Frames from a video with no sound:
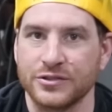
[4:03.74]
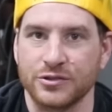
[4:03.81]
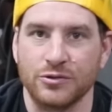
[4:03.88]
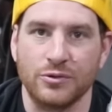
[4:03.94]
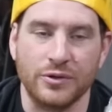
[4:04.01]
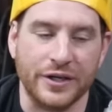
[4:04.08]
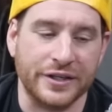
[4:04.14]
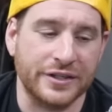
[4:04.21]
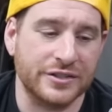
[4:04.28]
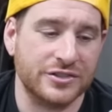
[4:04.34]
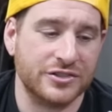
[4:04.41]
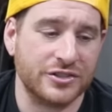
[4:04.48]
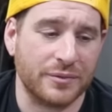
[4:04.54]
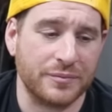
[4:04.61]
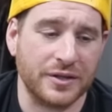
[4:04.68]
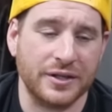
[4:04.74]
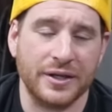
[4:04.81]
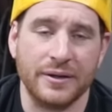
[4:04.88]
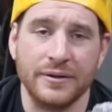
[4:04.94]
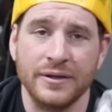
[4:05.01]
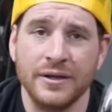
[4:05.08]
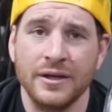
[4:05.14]
the tool is something
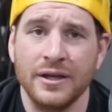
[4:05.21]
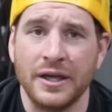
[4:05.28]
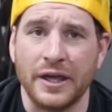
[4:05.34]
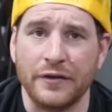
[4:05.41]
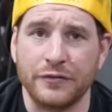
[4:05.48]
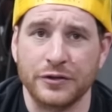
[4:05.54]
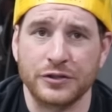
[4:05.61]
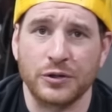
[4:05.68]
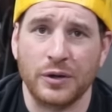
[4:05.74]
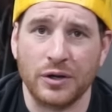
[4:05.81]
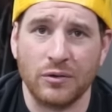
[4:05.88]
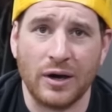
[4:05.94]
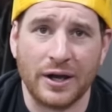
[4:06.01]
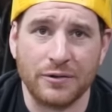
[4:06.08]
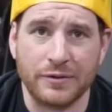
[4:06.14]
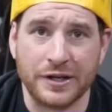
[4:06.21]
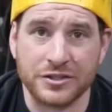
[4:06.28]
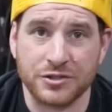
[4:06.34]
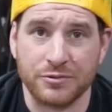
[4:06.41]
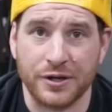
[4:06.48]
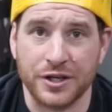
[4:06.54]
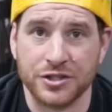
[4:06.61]
that if you're doing a lot of
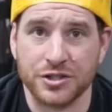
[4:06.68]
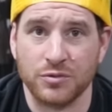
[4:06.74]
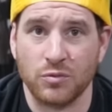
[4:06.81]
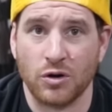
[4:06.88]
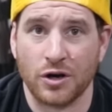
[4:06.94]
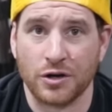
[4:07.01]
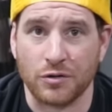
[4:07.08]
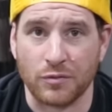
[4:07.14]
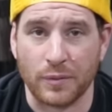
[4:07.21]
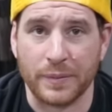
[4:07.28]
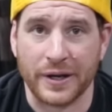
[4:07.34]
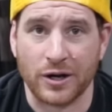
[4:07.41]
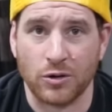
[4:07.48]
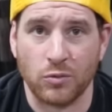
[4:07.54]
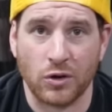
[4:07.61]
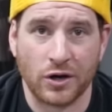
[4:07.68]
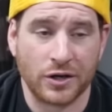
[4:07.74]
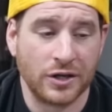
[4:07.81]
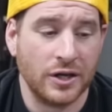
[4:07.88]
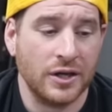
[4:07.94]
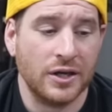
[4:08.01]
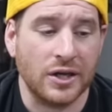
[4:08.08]
restoration work or repair
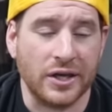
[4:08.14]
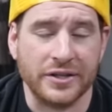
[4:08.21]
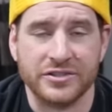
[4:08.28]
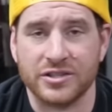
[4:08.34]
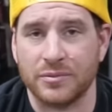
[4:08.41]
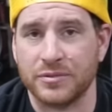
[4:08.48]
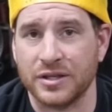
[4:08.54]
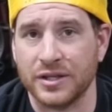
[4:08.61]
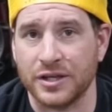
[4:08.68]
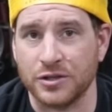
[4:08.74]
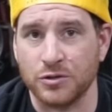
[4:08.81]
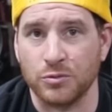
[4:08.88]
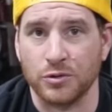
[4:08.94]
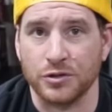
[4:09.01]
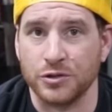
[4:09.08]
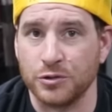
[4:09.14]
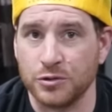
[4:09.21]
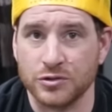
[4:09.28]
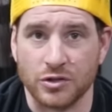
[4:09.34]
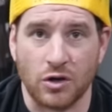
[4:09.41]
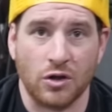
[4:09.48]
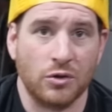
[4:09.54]
work, it's something that you will
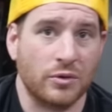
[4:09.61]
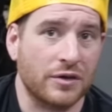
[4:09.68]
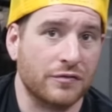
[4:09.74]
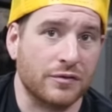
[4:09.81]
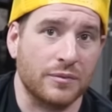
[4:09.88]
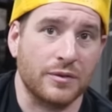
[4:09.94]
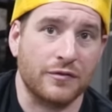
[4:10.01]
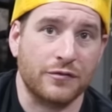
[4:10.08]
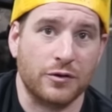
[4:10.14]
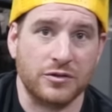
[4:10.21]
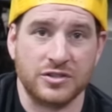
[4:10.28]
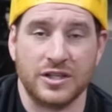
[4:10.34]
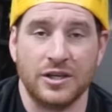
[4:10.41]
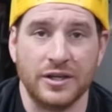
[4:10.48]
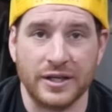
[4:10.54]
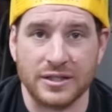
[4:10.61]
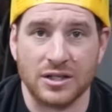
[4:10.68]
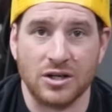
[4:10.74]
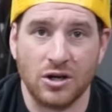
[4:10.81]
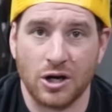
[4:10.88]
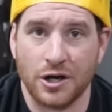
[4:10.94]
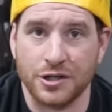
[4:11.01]
use all the way from the first day you get the
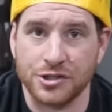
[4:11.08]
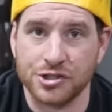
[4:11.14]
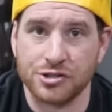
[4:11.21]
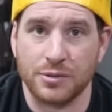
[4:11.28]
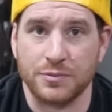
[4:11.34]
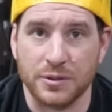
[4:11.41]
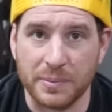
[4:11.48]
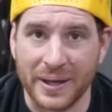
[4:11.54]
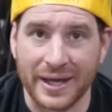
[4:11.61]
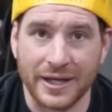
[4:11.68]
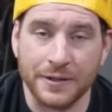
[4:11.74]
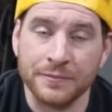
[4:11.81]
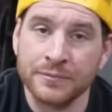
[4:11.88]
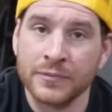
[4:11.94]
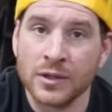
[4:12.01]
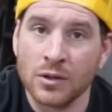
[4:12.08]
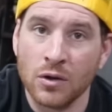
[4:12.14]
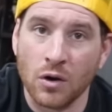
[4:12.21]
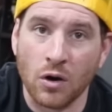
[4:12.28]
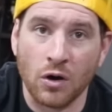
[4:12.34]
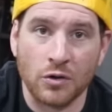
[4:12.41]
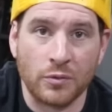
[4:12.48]
car and you strip the paint,
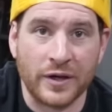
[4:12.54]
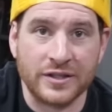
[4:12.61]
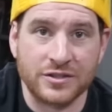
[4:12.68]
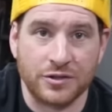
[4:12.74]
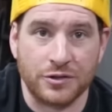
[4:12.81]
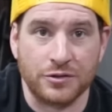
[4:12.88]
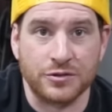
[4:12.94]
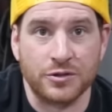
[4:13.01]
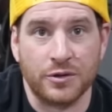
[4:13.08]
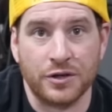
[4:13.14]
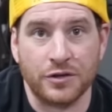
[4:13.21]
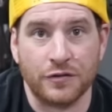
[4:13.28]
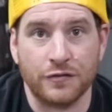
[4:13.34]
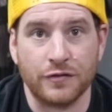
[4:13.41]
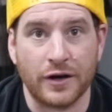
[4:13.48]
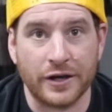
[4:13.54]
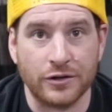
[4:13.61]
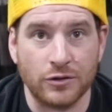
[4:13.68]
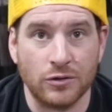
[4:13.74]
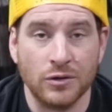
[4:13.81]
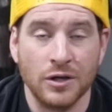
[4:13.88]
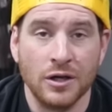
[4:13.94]
all the way till you're doing your
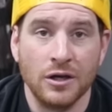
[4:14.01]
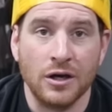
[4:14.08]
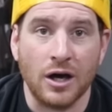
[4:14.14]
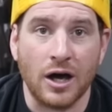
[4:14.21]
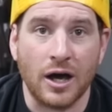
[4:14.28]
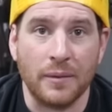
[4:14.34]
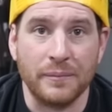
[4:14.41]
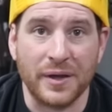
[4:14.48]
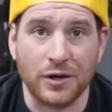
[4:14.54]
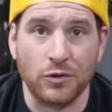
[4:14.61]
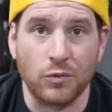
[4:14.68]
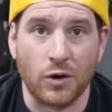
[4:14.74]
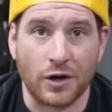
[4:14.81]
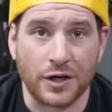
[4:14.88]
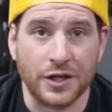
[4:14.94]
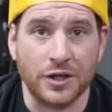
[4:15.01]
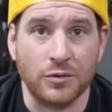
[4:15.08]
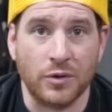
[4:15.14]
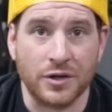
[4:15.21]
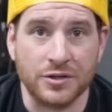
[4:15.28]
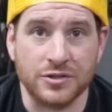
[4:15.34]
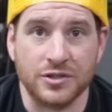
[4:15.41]
final uh, metal work and you
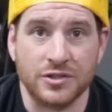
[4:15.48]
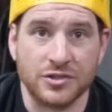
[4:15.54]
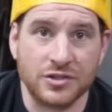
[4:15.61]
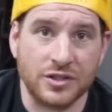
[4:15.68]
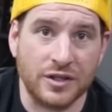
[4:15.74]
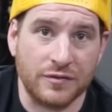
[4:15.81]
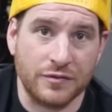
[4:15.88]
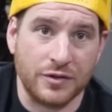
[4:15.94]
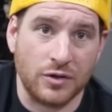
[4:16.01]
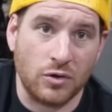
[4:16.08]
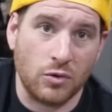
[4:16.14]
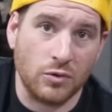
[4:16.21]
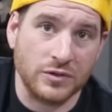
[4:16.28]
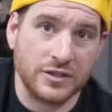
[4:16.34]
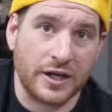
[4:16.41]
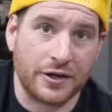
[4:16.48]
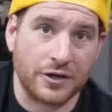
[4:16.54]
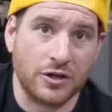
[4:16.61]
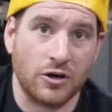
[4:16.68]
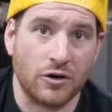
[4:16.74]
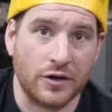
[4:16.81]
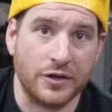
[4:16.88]
want to just give the whole
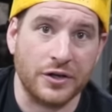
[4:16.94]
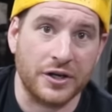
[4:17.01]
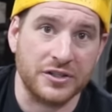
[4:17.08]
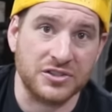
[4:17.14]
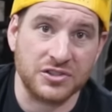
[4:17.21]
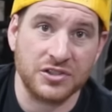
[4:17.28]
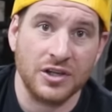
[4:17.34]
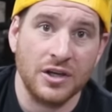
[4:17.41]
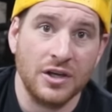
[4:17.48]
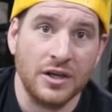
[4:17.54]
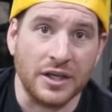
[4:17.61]
entire car a nice